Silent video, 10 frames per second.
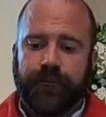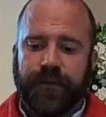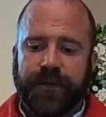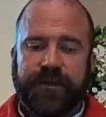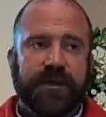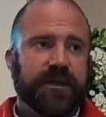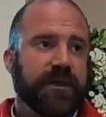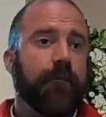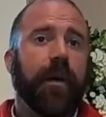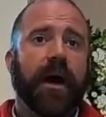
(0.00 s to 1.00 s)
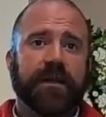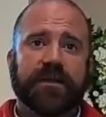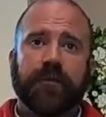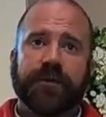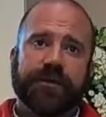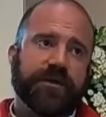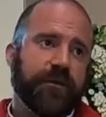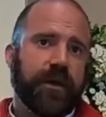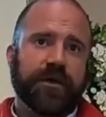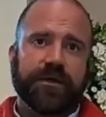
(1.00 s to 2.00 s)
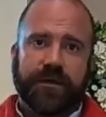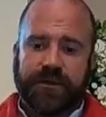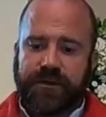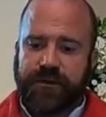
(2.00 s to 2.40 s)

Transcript: It's these impossible situations.